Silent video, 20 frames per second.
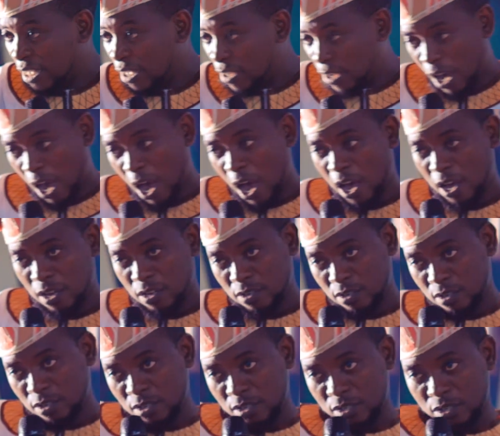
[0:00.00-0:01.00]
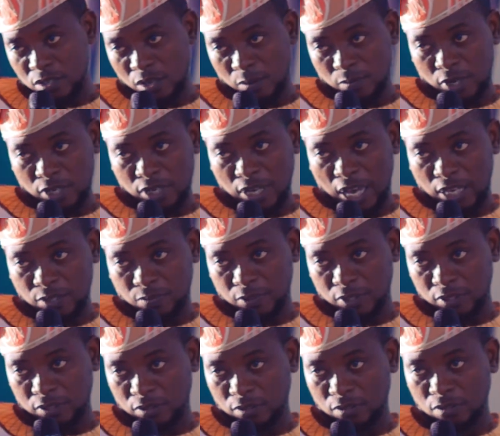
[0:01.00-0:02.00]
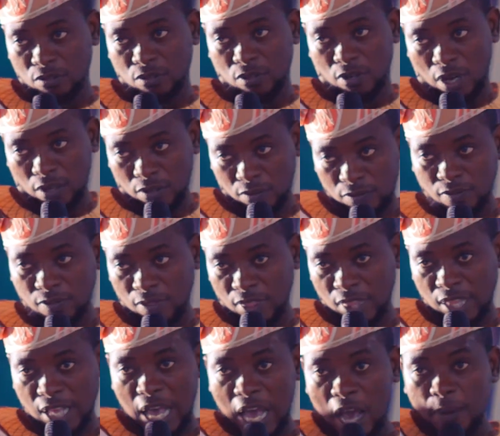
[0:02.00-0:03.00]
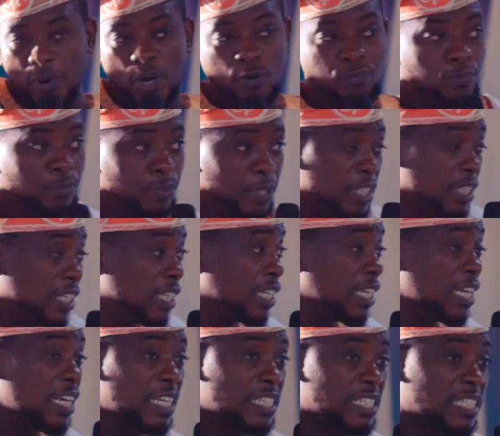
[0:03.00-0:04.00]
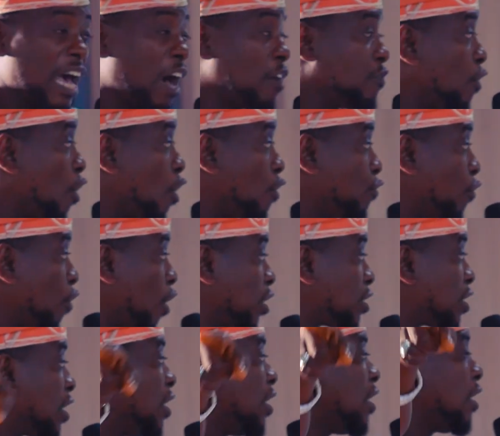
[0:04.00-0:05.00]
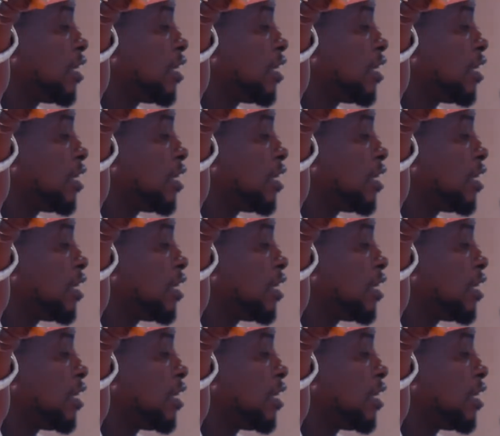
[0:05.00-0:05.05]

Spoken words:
And, somebody has been, I'm going to be the staff of what?